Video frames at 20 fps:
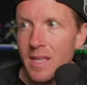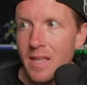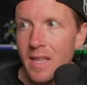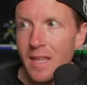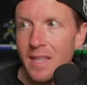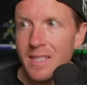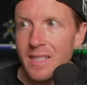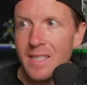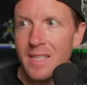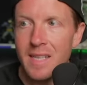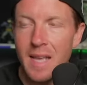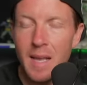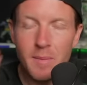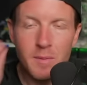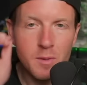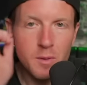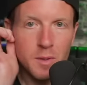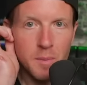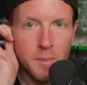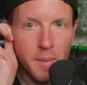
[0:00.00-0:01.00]
that this is
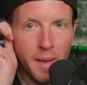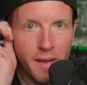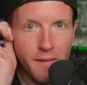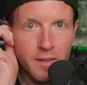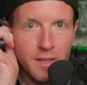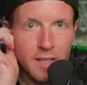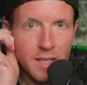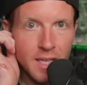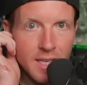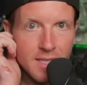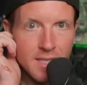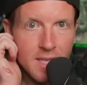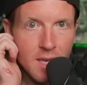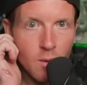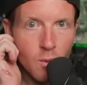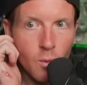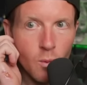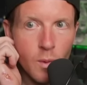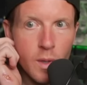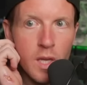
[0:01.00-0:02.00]
absolutely baffling is
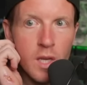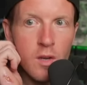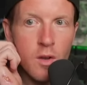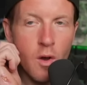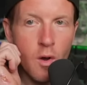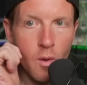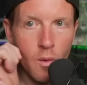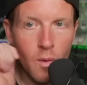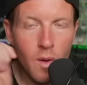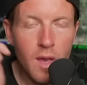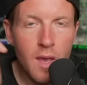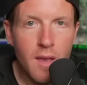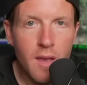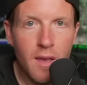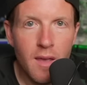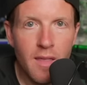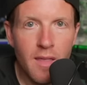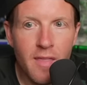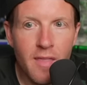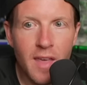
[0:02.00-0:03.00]
that we know
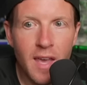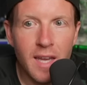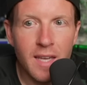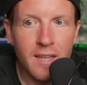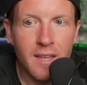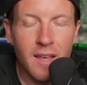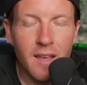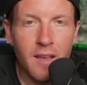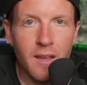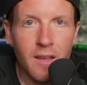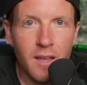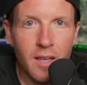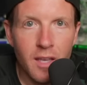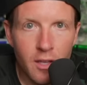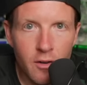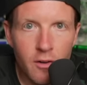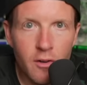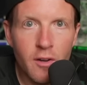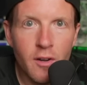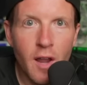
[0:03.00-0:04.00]
that
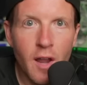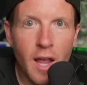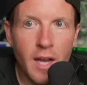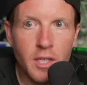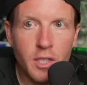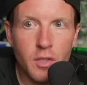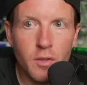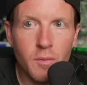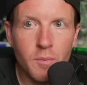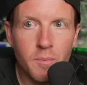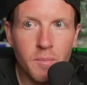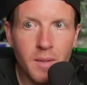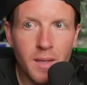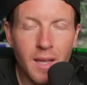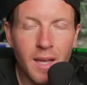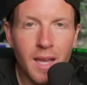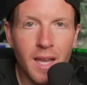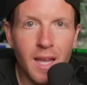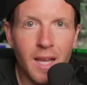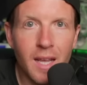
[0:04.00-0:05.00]
international
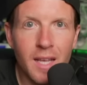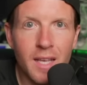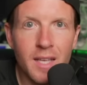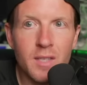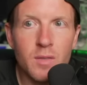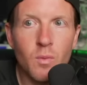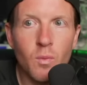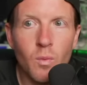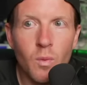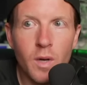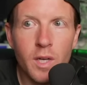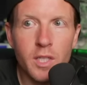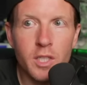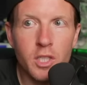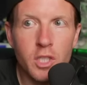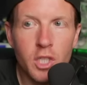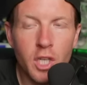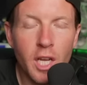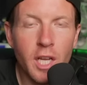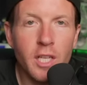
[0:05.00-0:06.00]
play is what
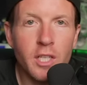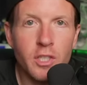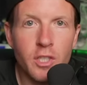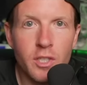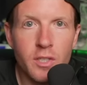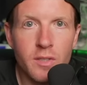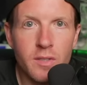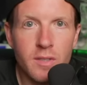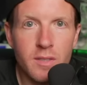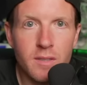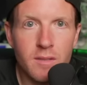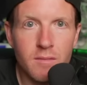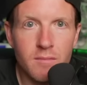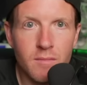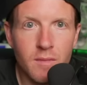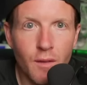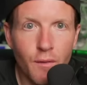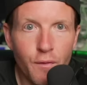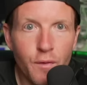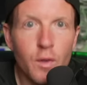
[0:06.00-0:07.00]
changes
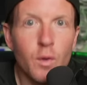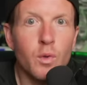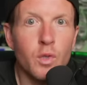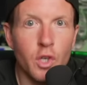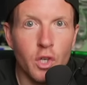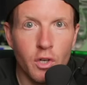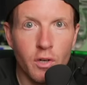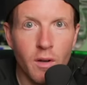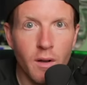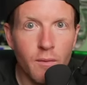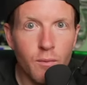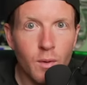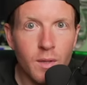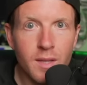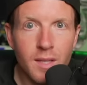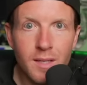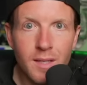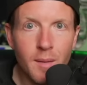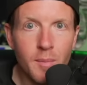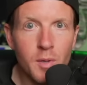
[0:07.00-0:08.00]
the future of what
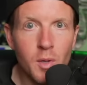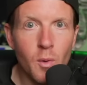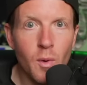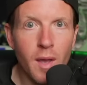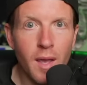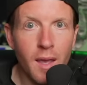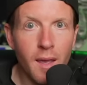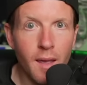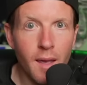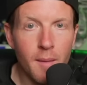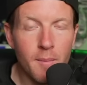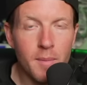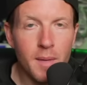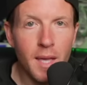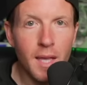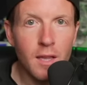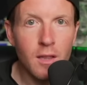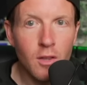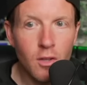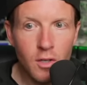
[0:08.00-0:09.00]
the W N
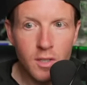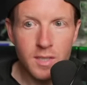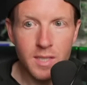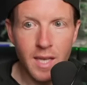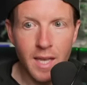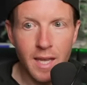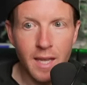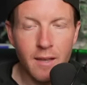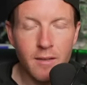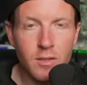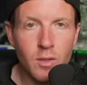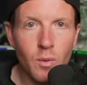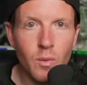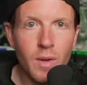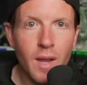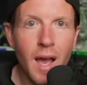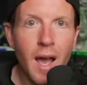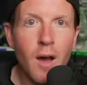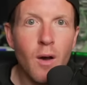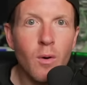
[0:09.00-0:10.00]
B A looks like. So
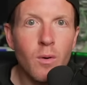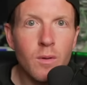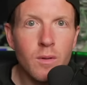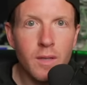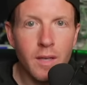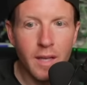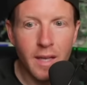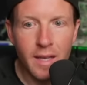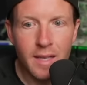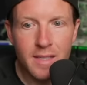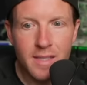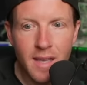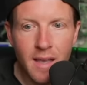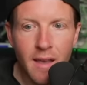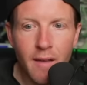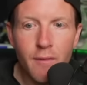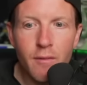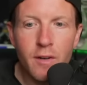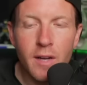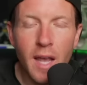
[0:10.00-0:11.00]
not only is
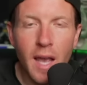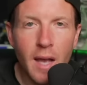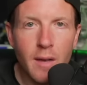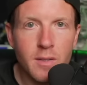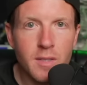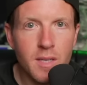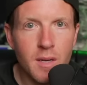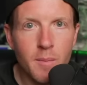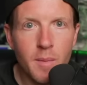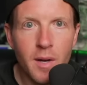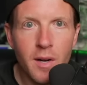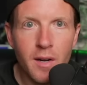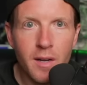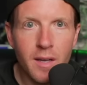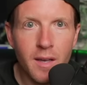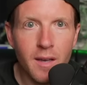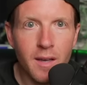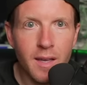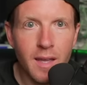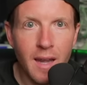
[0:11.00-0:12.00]
every house in
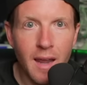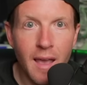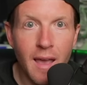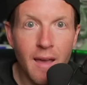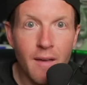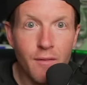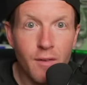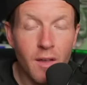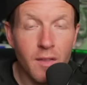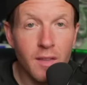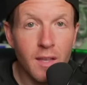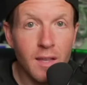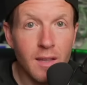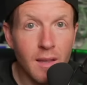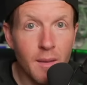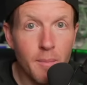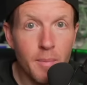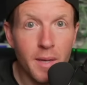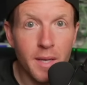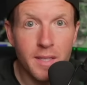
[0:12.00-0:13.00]
America going to have on the
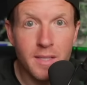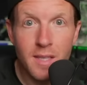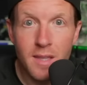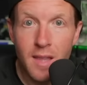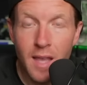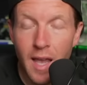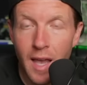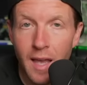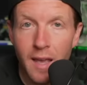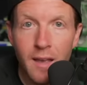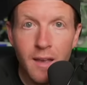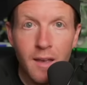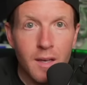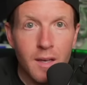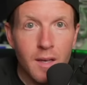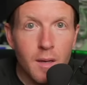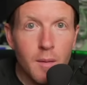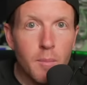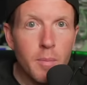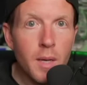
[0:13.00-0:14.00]
Olympics and that
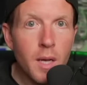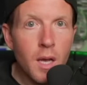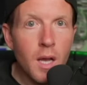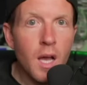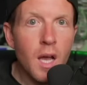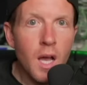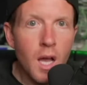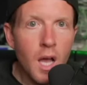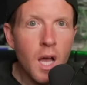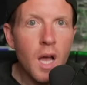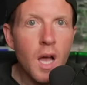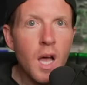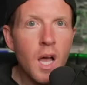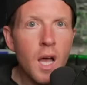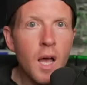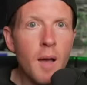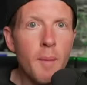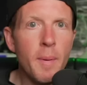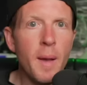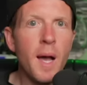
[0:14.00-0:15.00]

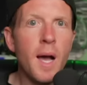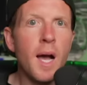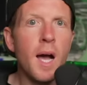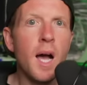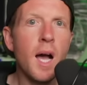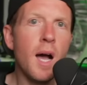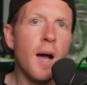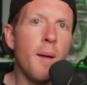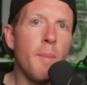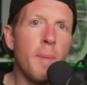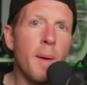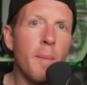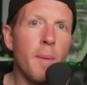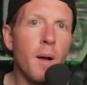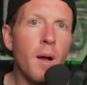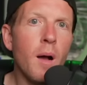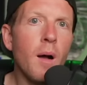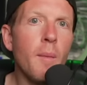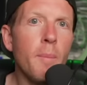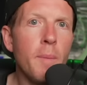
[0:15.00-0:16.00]
ba, ba, ba,
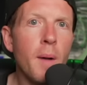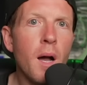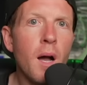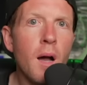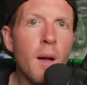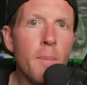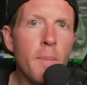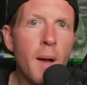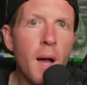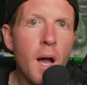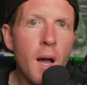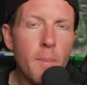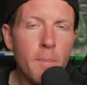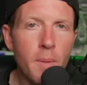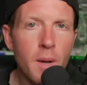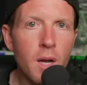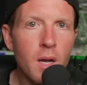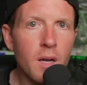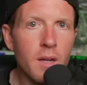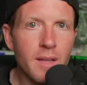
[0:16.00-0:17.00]
ba, ba, ba,
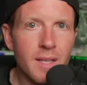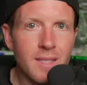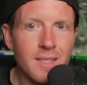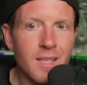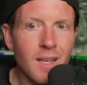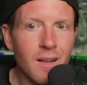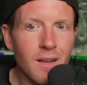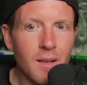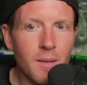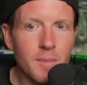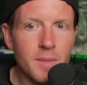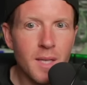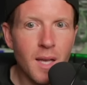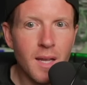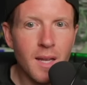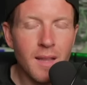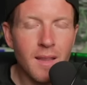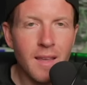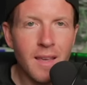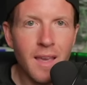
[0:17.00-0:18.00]
ba, that song comes
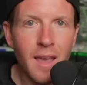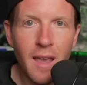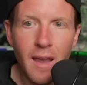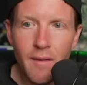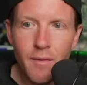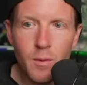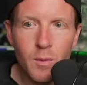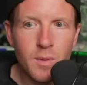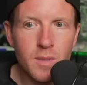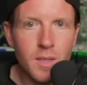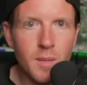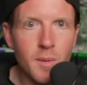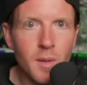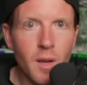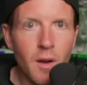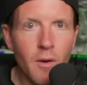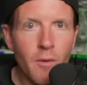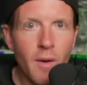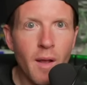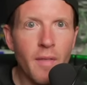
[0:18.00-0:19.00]
on and like everyone's going to
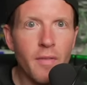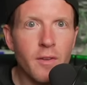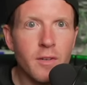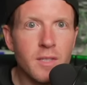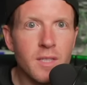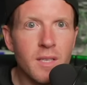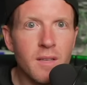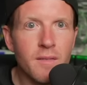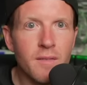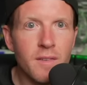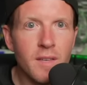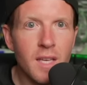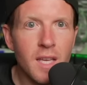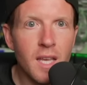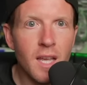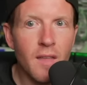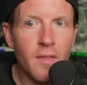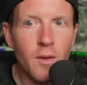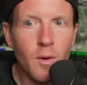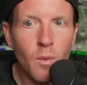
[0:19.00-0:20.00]
be around their T
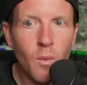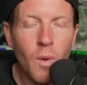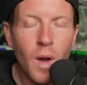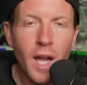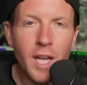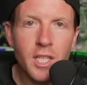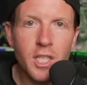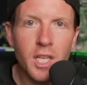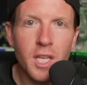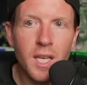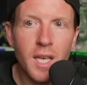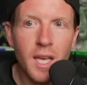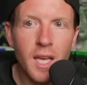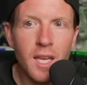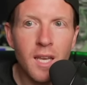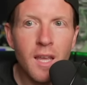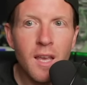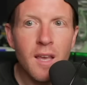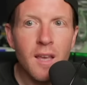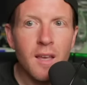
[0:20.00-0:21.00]
V and they're watching,
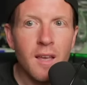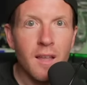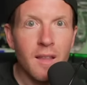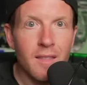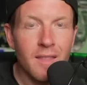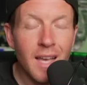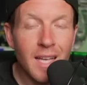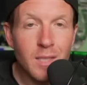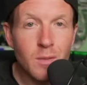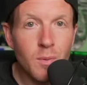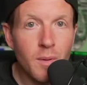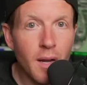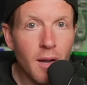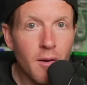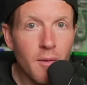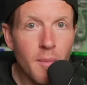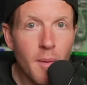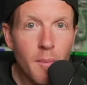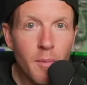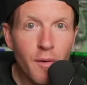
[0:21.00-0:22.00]
and that's when I
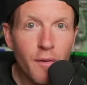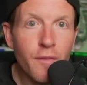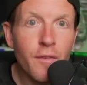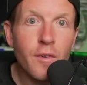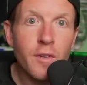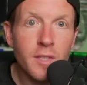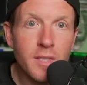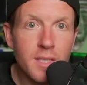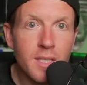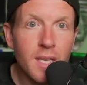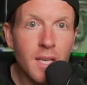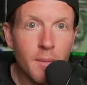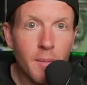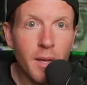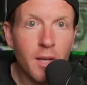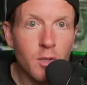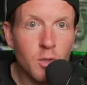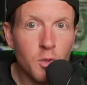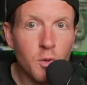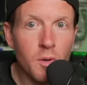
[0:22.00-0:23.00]
remember first seeing
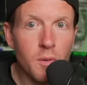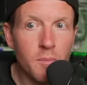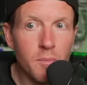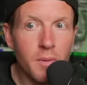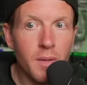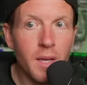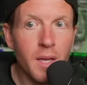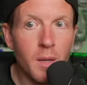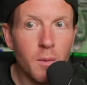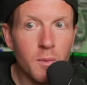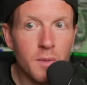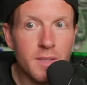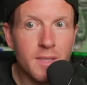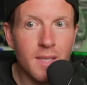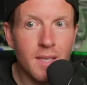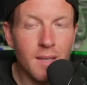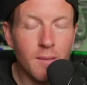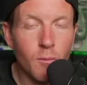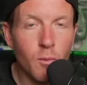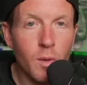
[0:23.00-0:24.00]
Michael Jordan play was
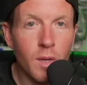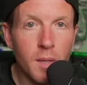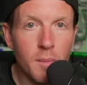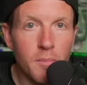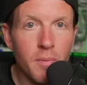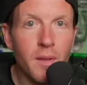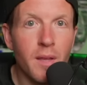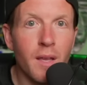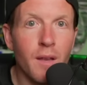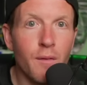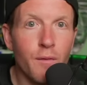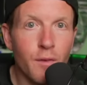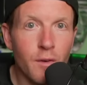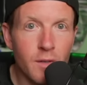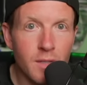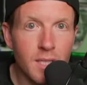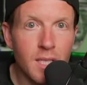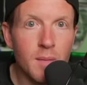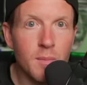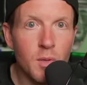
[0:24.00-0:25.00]
when he played for
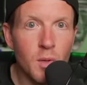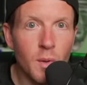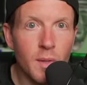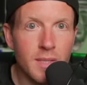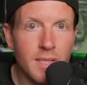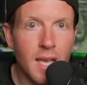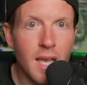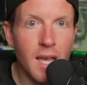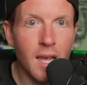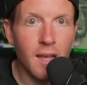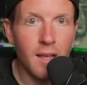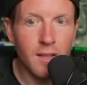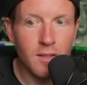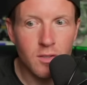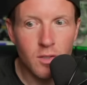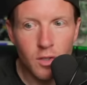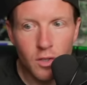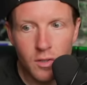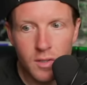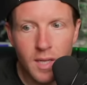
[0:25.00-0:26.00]
Team U S A. And
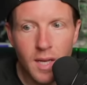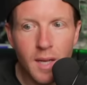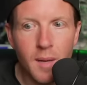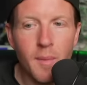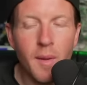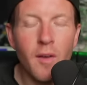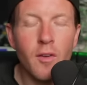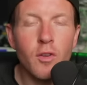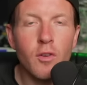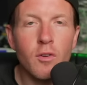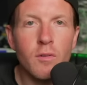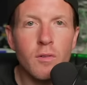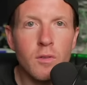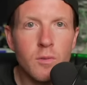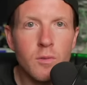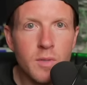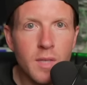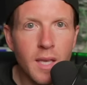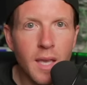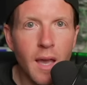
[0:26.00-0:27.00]
so you're talking about you're
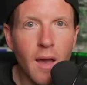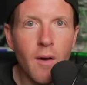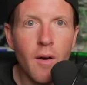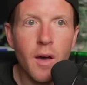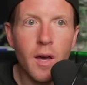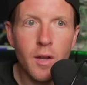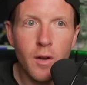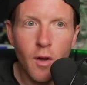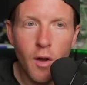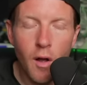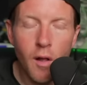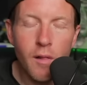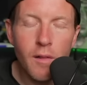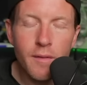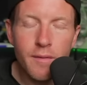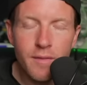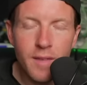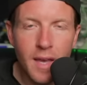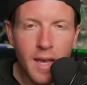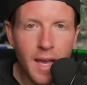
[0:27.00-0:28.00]
losing out on all
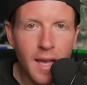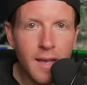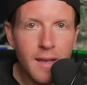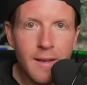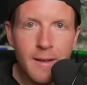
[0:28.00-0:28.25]
of that